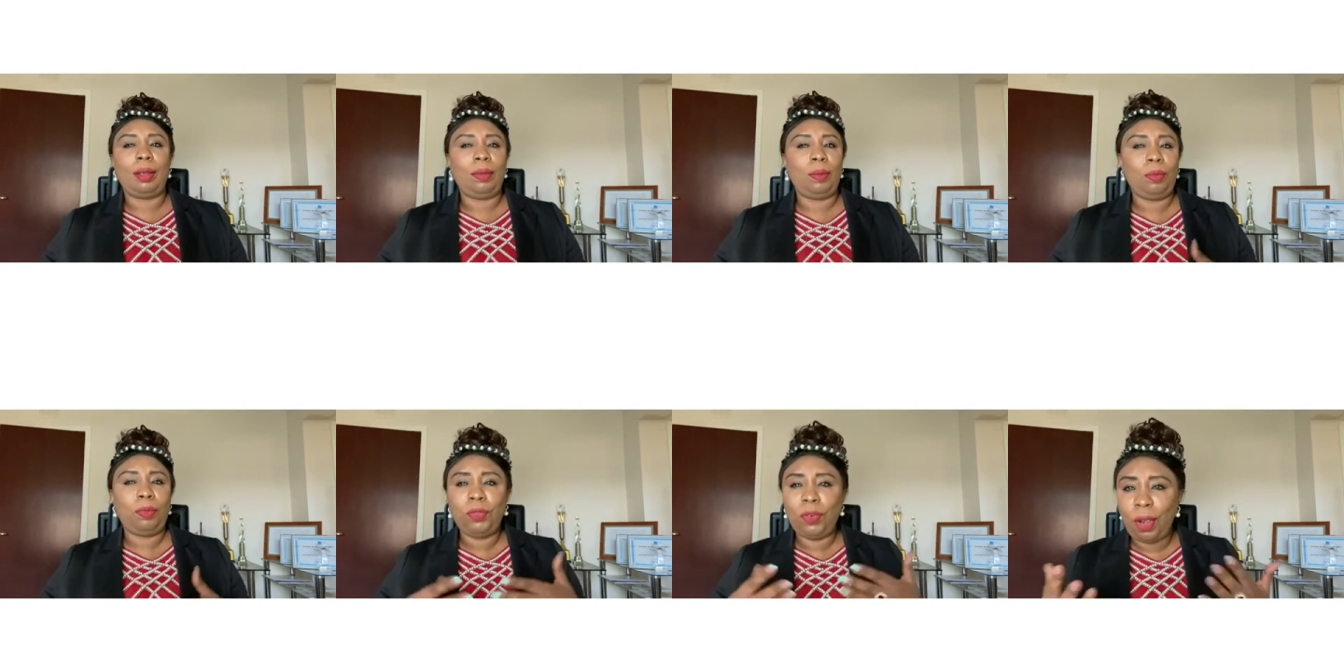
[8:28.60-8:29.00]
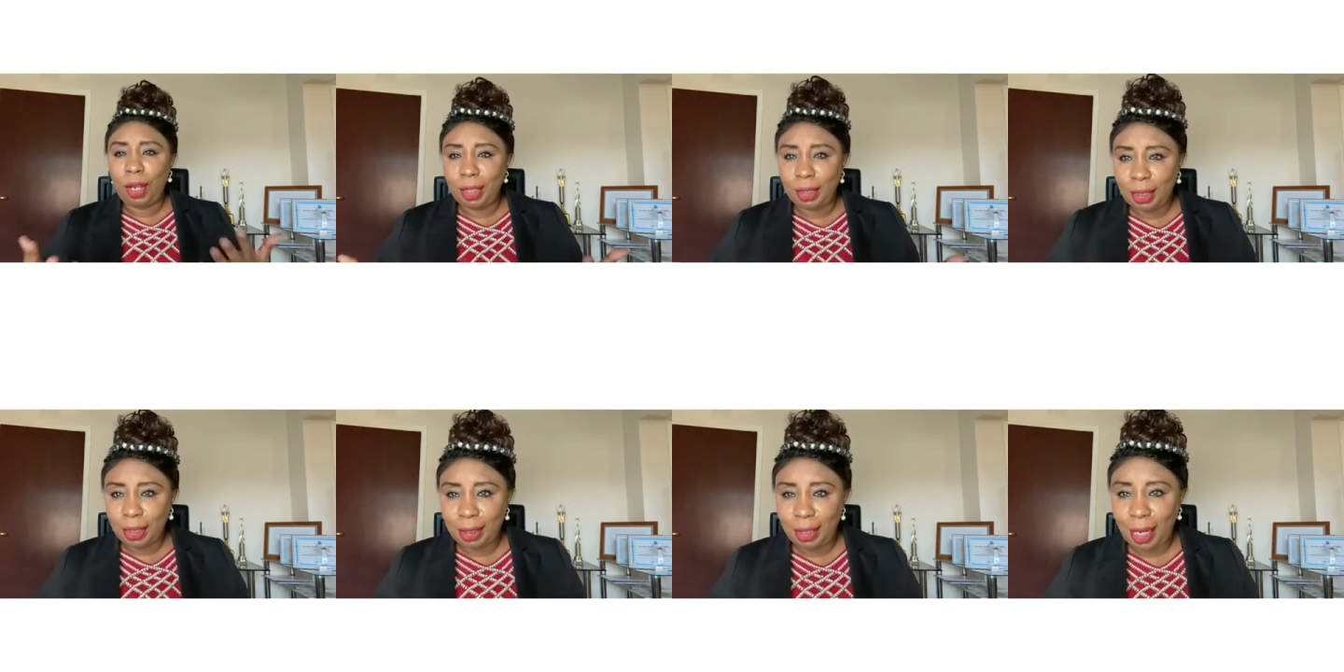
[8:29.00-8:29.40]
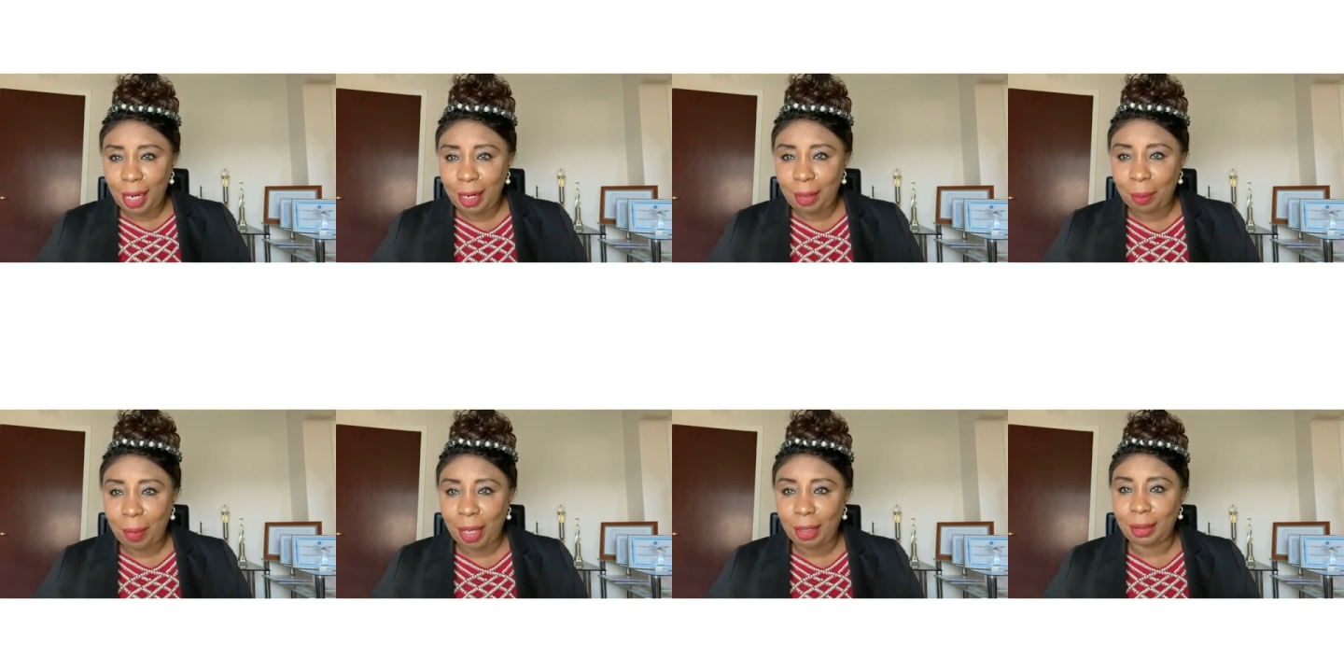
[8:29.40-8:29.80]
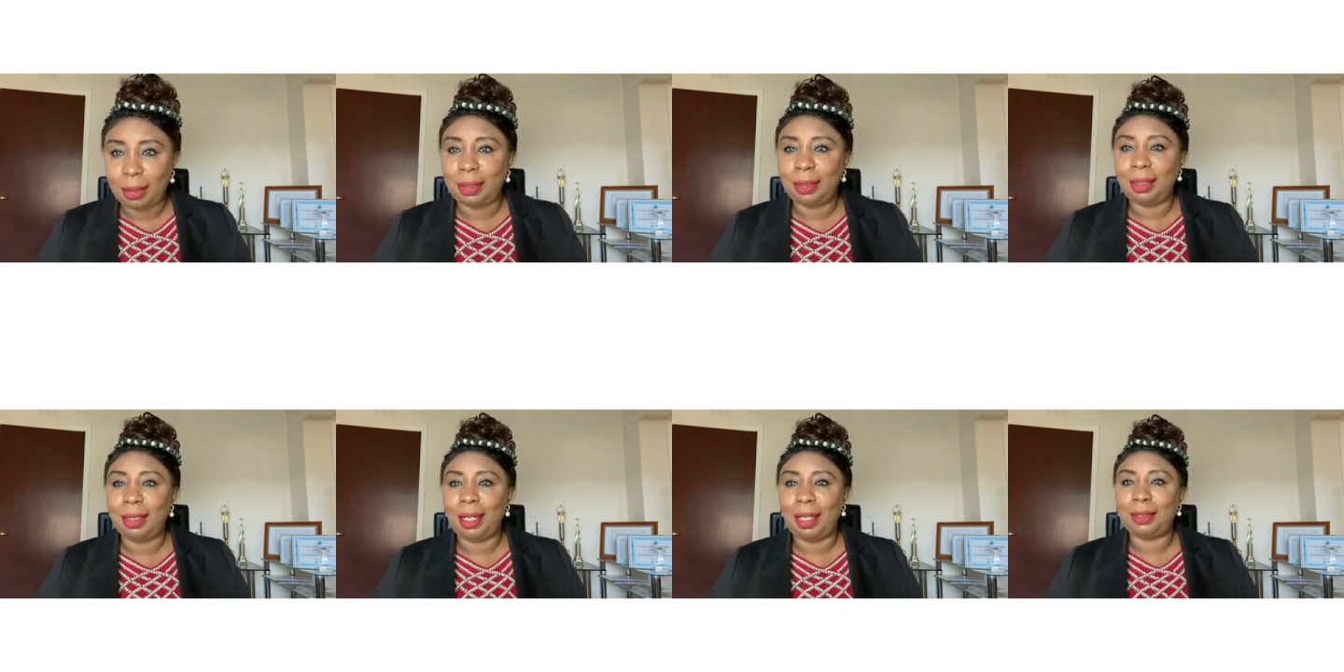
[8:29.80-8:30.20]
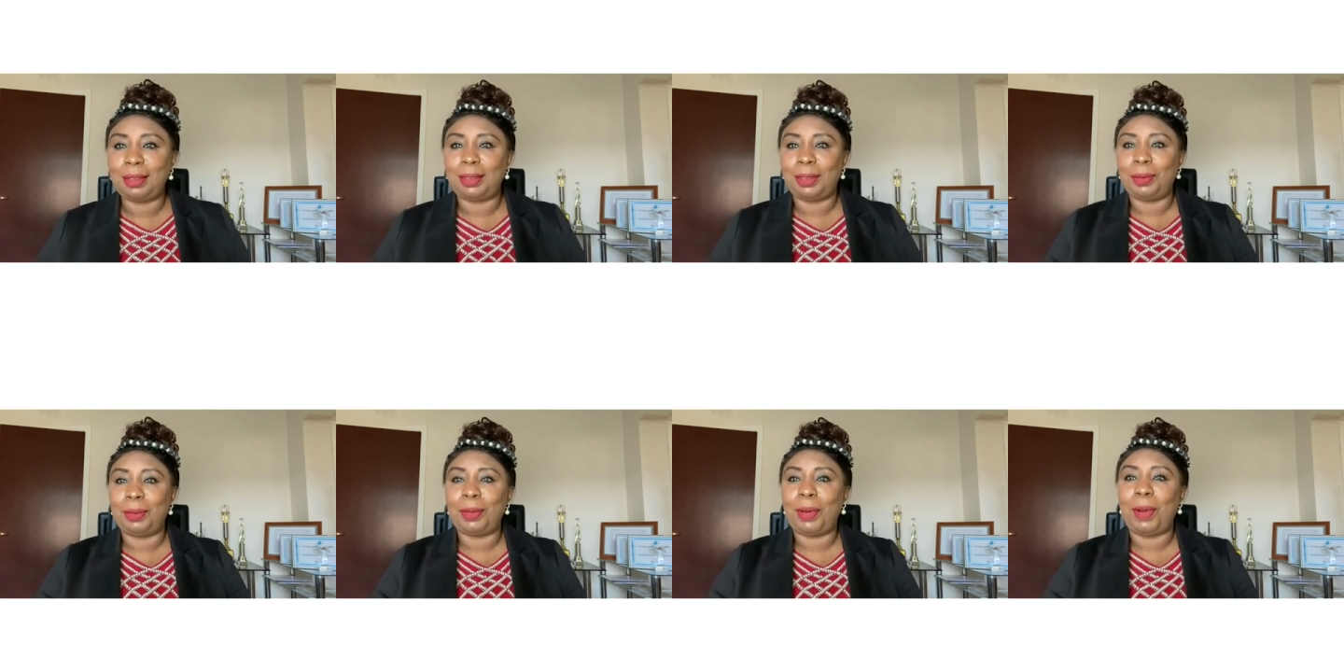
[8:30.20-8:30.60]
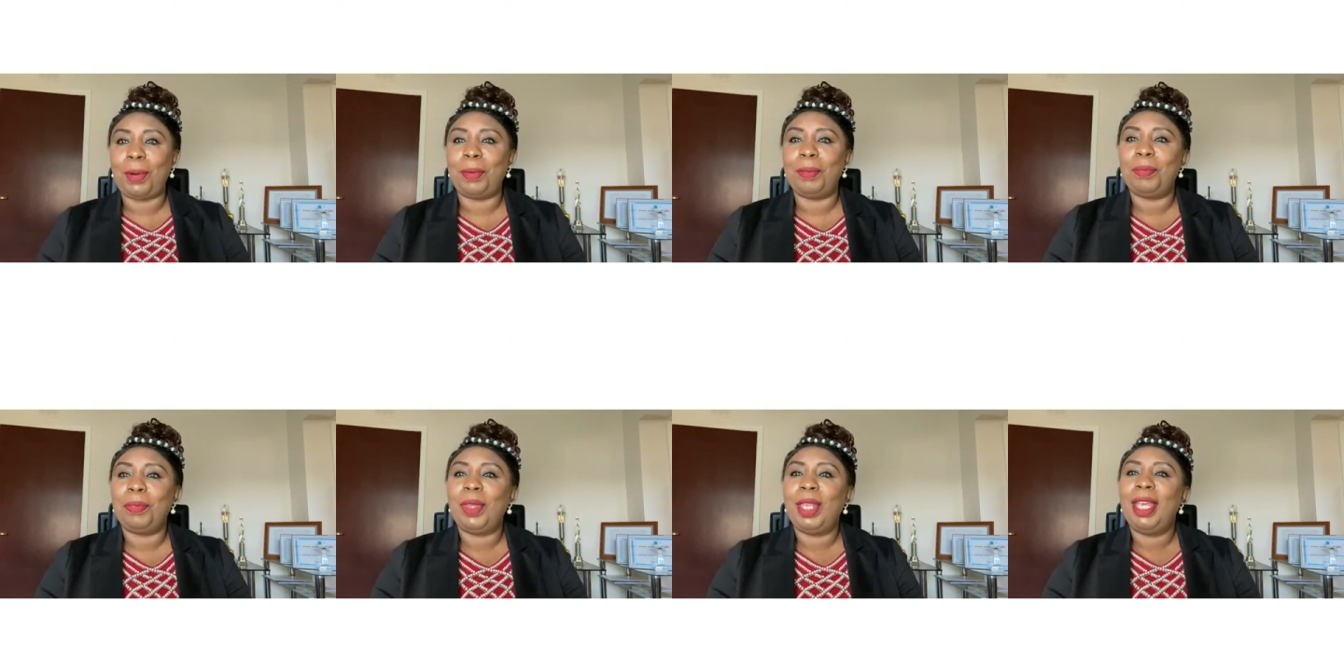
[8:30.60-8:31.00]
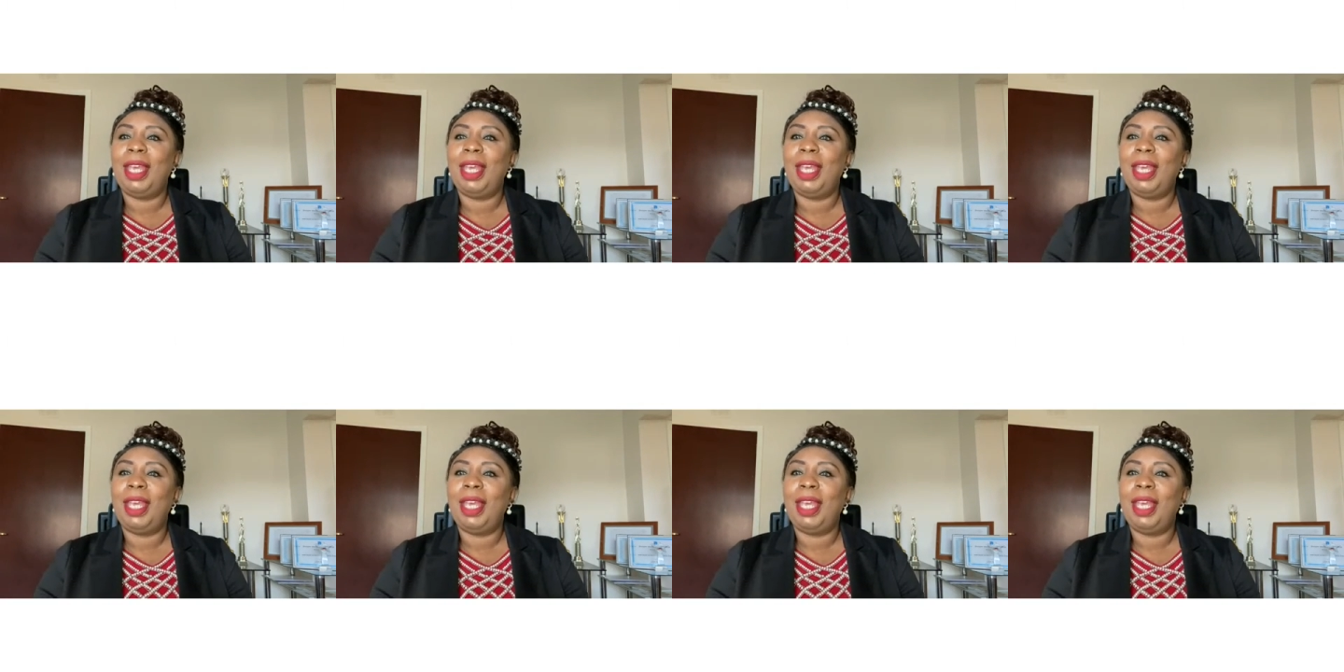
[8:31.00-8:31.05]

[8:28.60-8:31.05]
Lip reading: for entertainment, as you know.